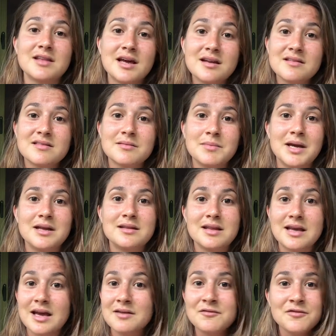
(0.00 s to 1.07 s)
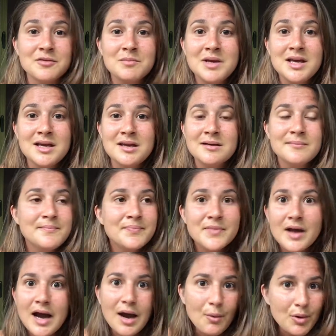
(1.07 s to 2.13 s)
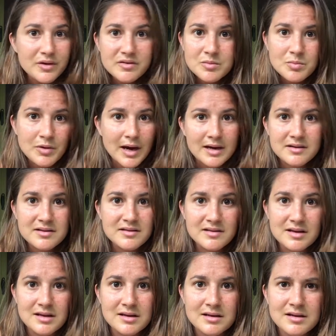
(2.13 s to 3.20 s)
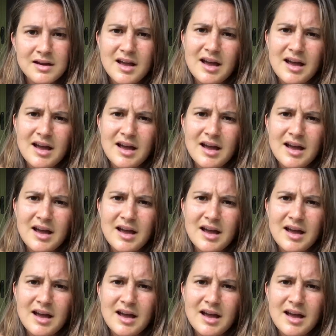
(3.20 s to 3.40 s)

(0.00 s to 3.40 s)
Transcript: That is the main thing. And for me, I wasn't practicing it.